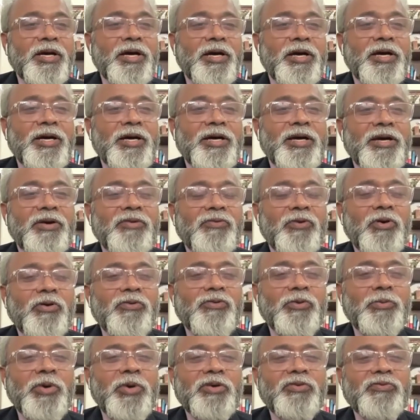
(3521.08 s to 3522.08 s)
uh,
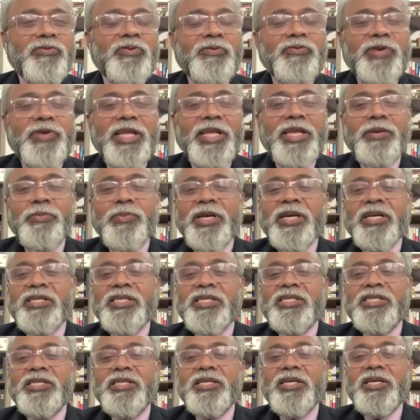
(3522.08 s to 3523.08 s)
of about 15
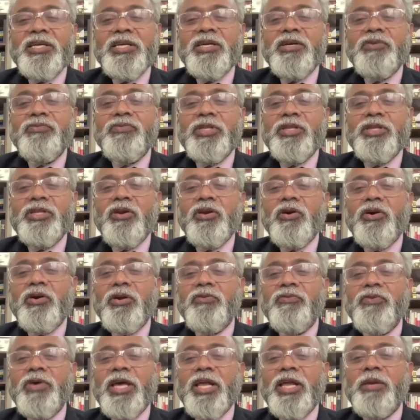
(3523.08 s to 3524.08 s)
minutes with a
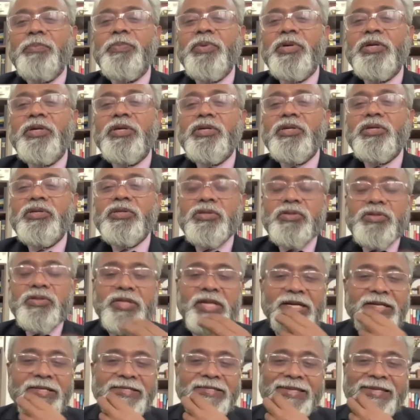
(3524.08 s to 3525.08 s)
lot of help. So
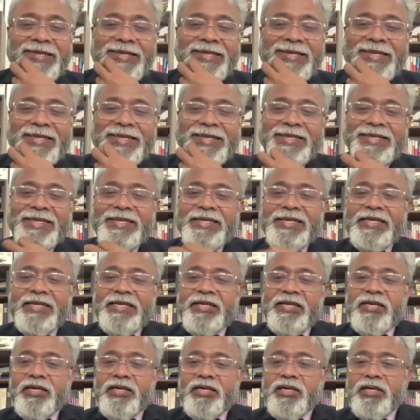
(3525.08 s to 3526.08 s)
that is it.
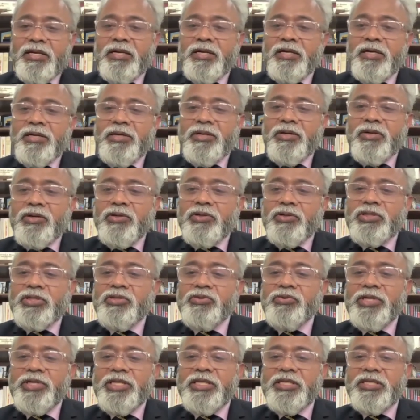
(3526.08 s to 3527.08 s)
Uh,
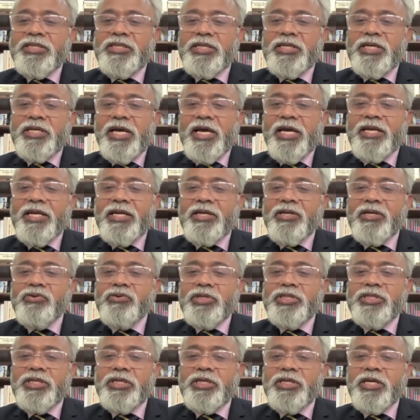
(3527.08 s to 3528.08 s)
Ojaswi, there's a direct
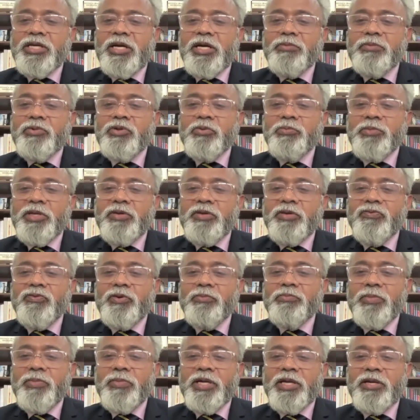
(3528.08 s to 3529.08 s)
question come to me
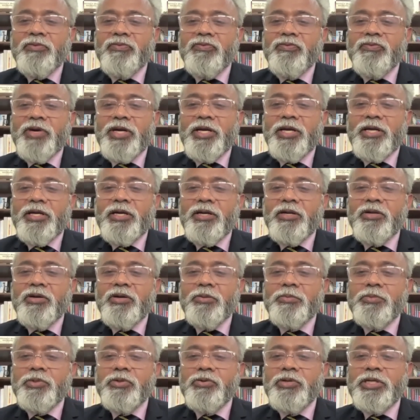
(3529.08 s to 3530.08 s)
from my friend
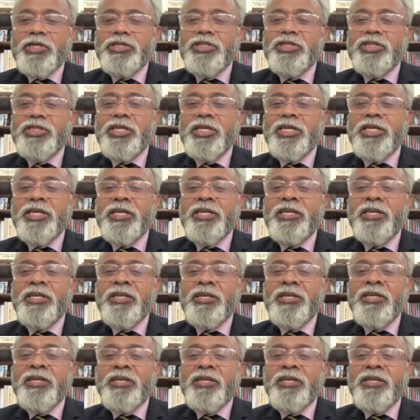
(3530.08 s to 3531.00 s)
Commodore Ajay.